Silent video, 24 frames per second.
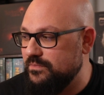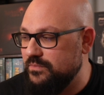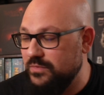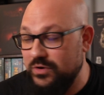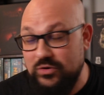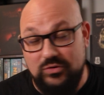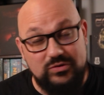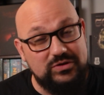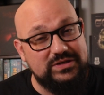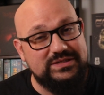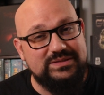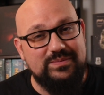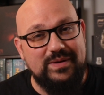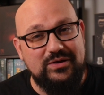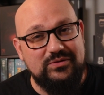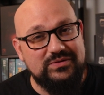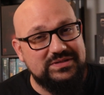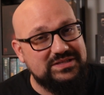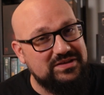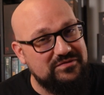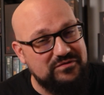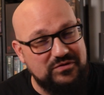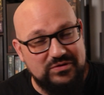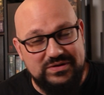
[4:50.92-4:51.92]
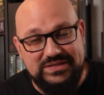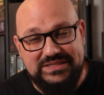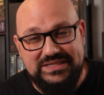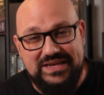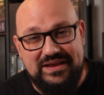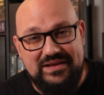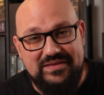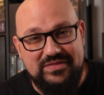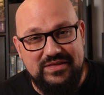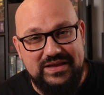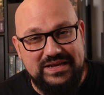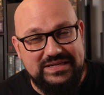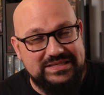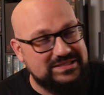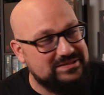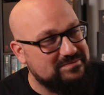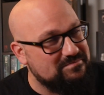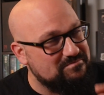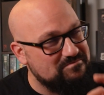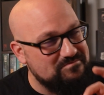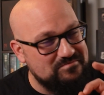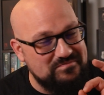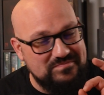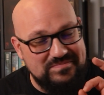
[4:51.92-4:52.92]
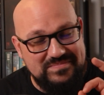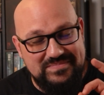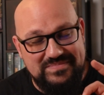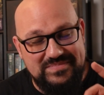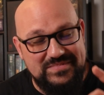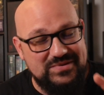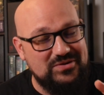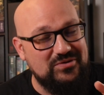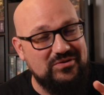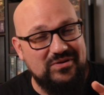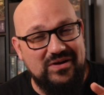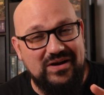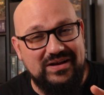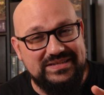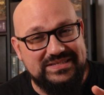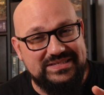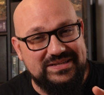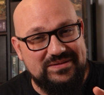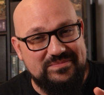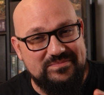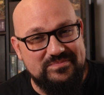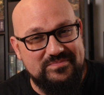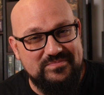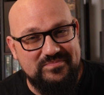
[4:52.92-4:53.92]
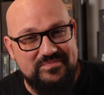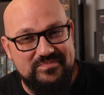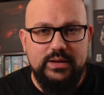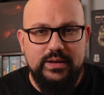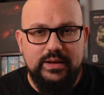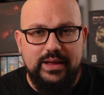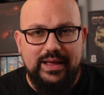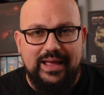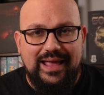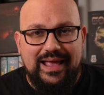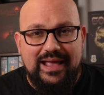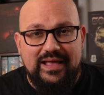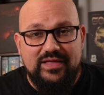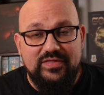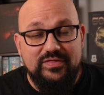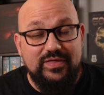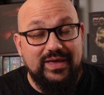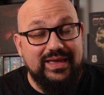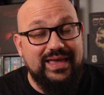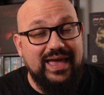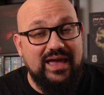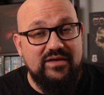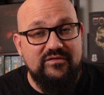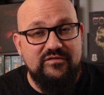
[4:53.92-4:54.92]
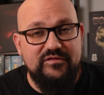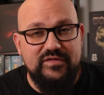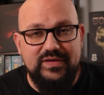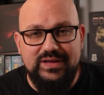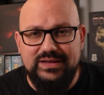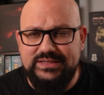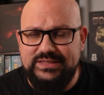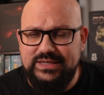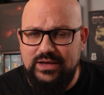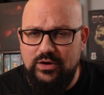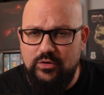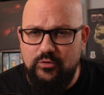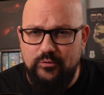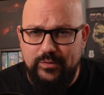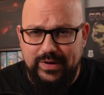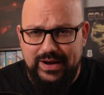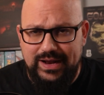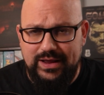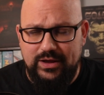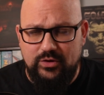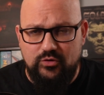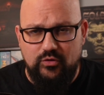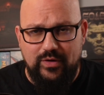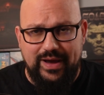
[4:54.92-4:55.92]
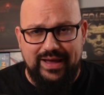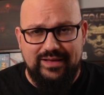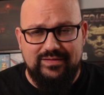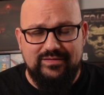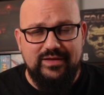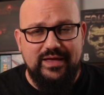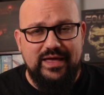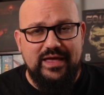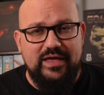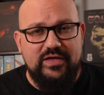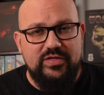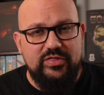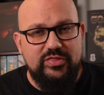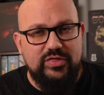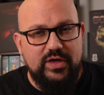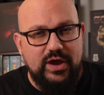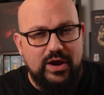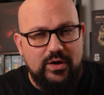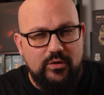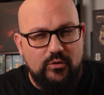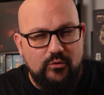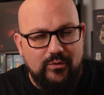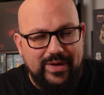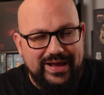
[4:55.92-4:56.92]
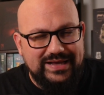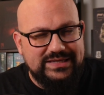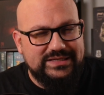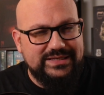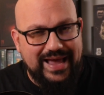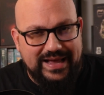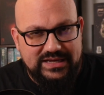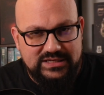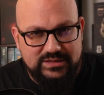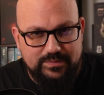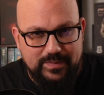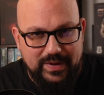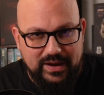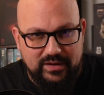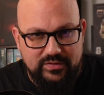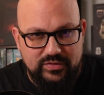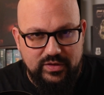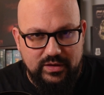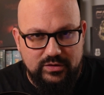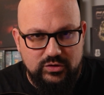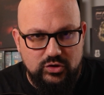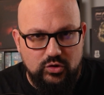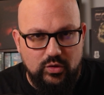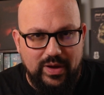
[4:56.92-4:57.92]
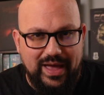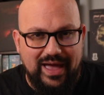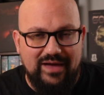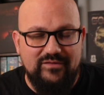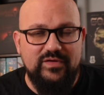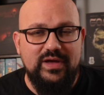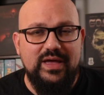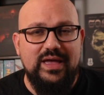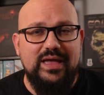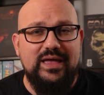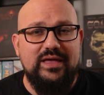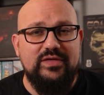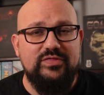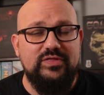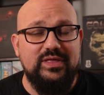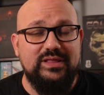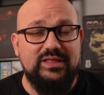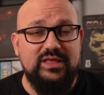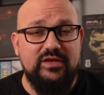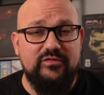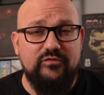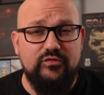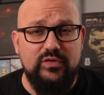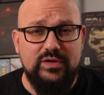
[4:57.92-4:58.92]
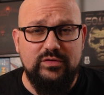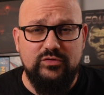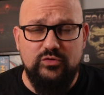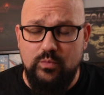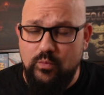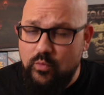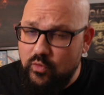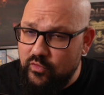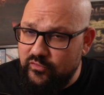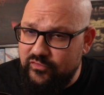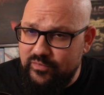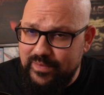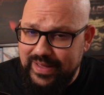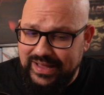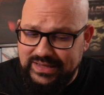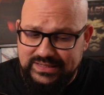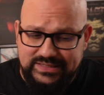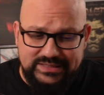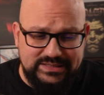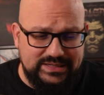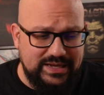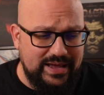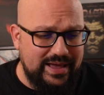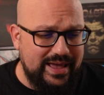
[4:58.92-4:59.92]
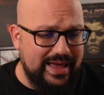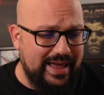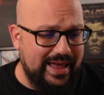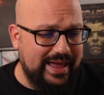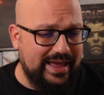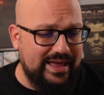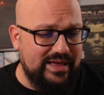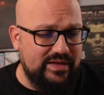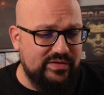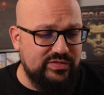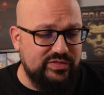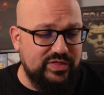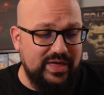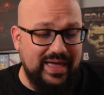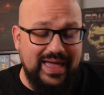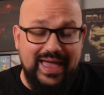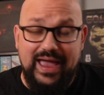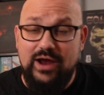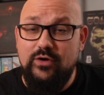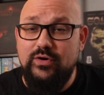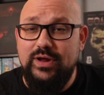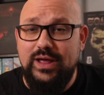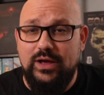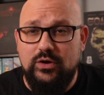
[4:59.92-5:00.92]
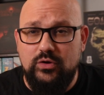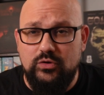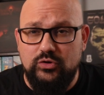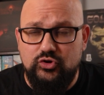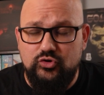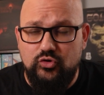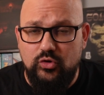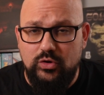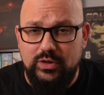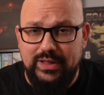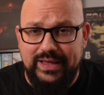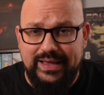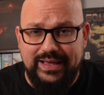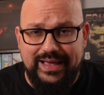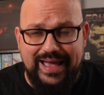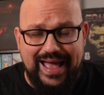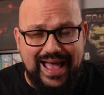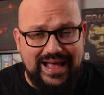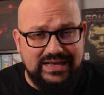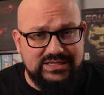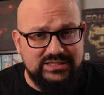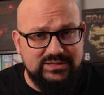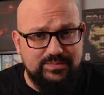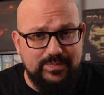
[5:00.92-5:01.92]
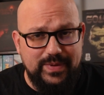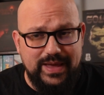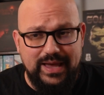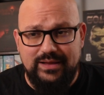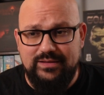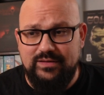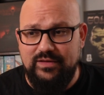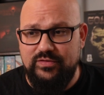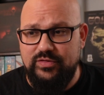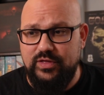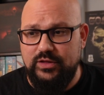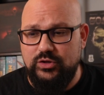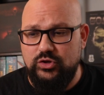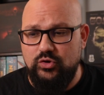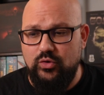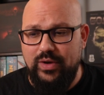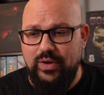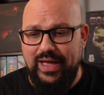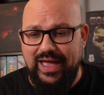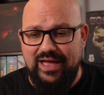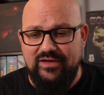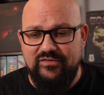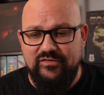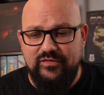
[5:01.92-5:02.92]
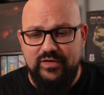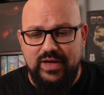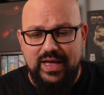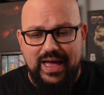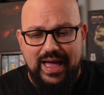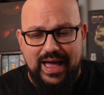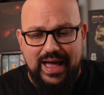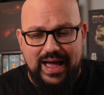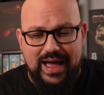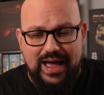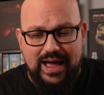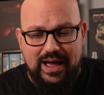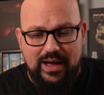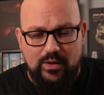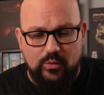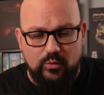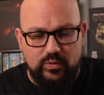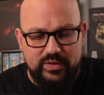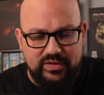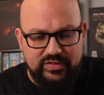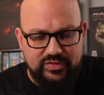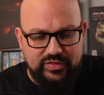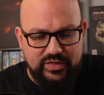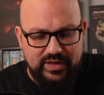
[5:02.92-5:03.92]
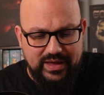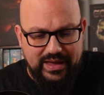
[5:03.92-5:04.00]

Ludous Magnus, if you're seeing this, you're awesome. The game feels really great. The race aspect that you have, the different movements, the area controlling aspect that you have with